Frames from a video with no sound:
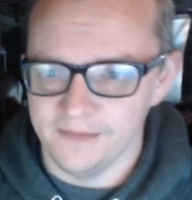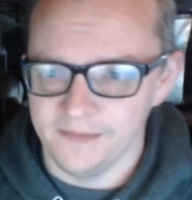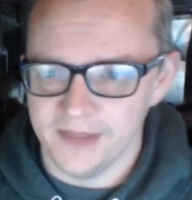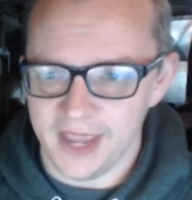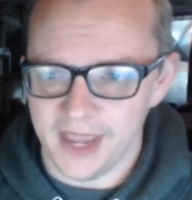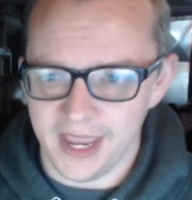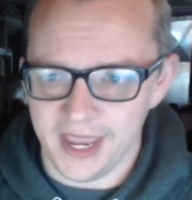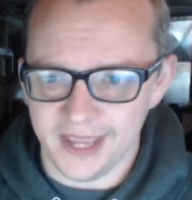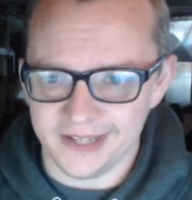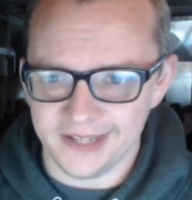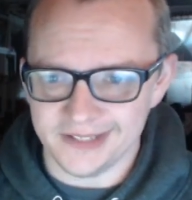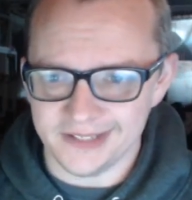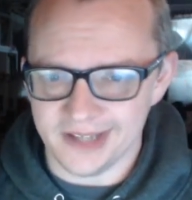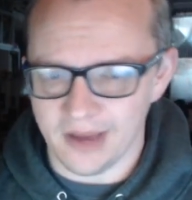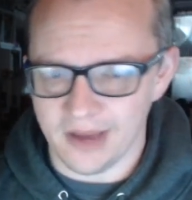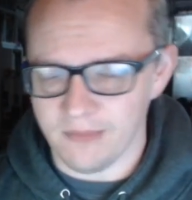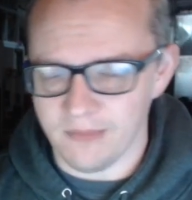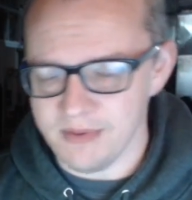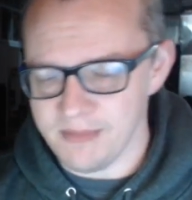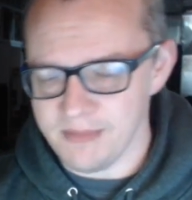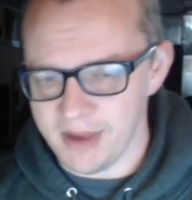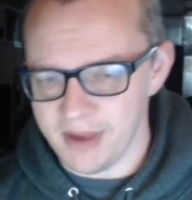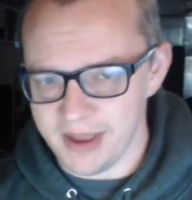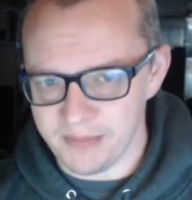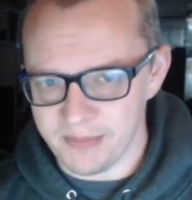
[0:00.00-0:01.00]
And we
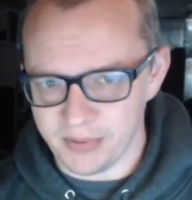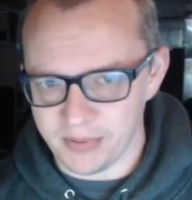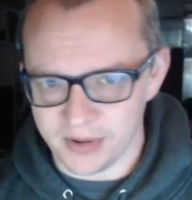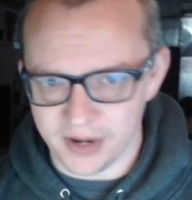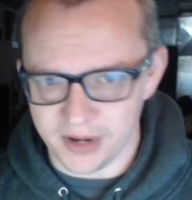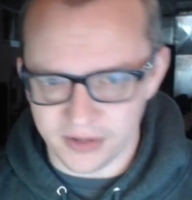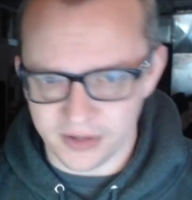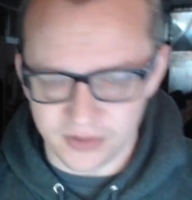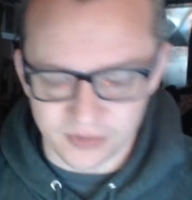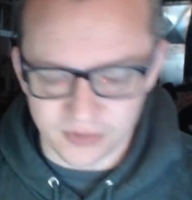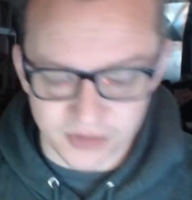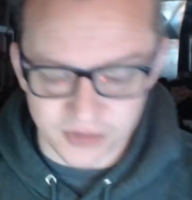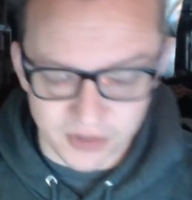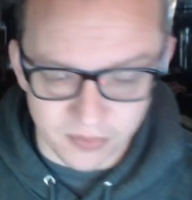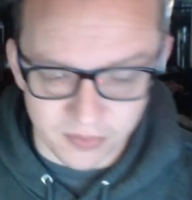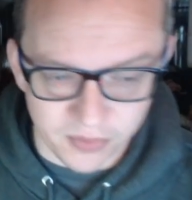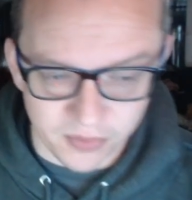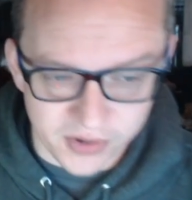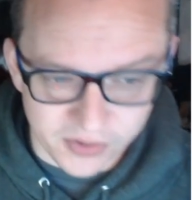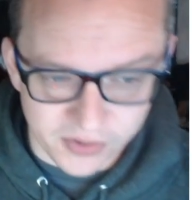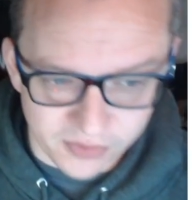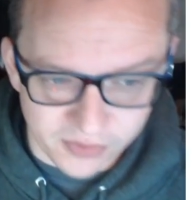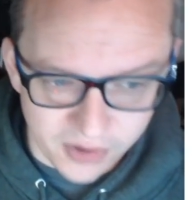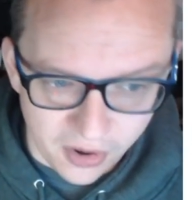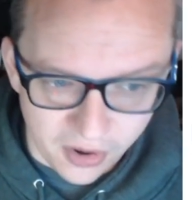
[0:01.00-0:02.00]
might put on YouTube. We
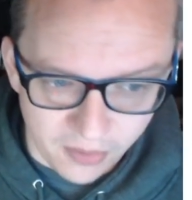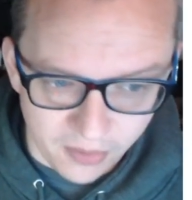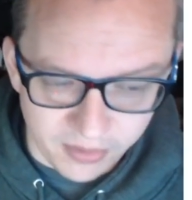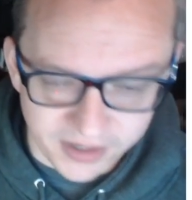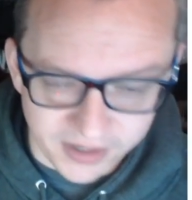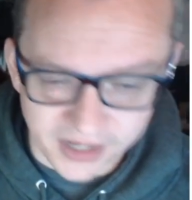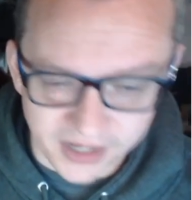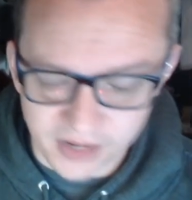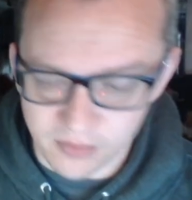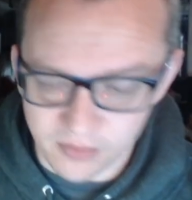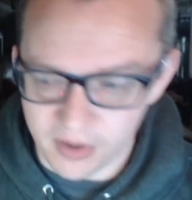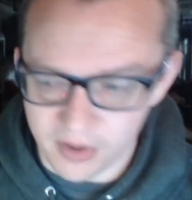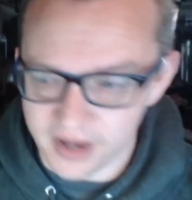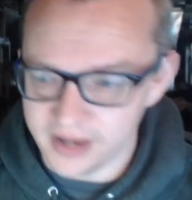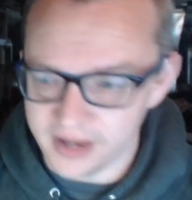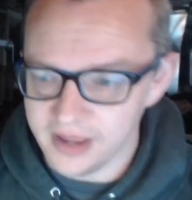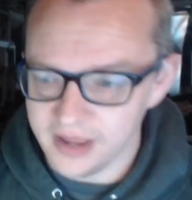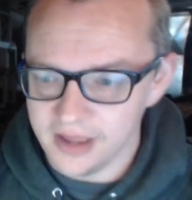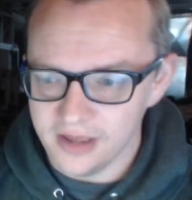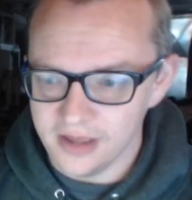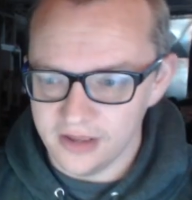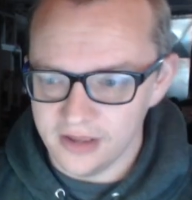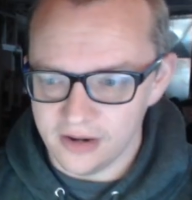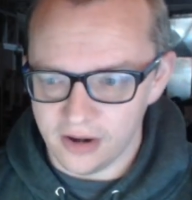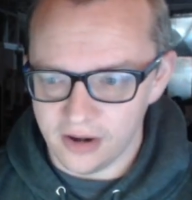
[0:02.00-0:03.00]
don't know. But anyway,
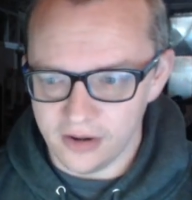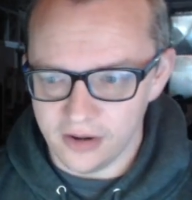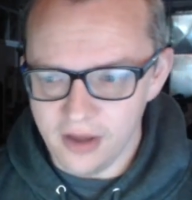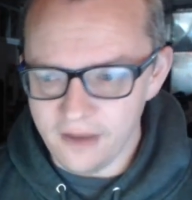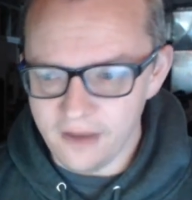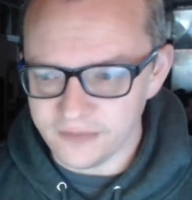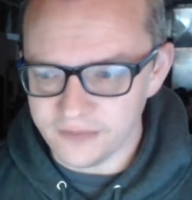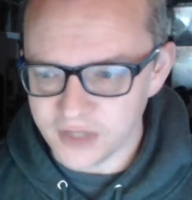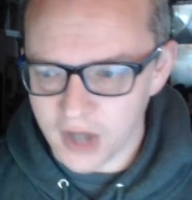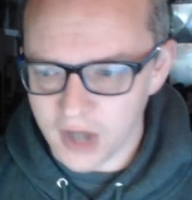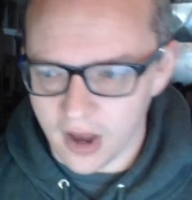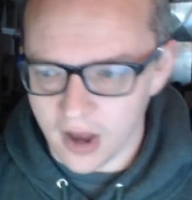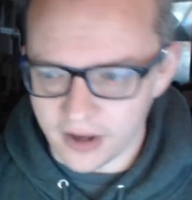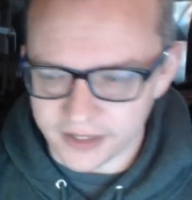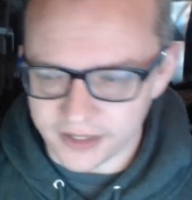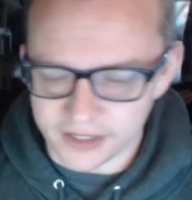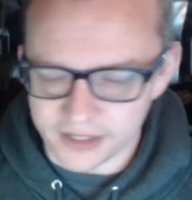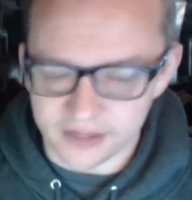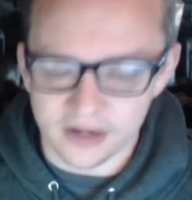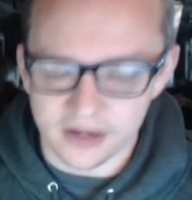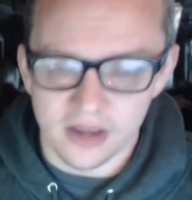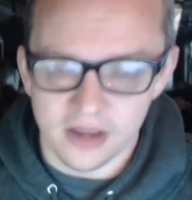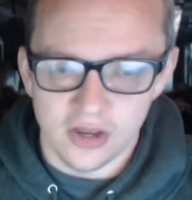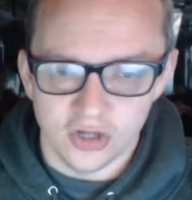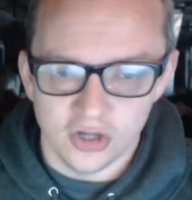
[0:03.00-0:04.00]
enough talking.